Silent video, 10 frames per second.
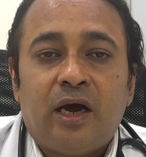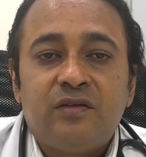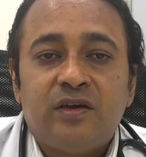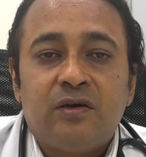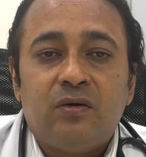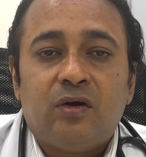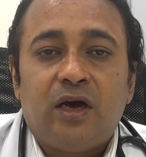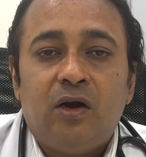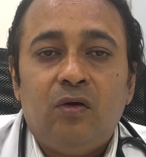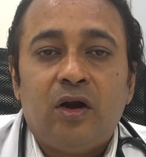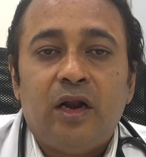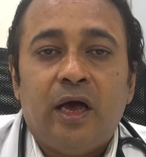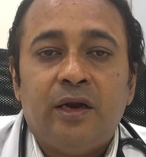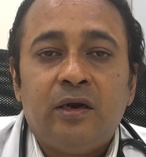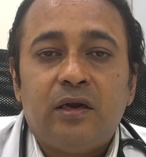acid or
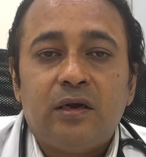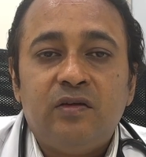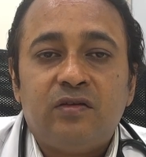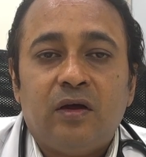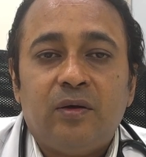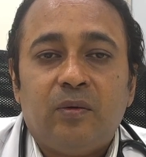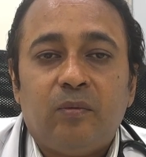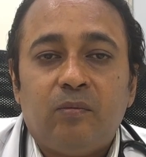hyaluronan is a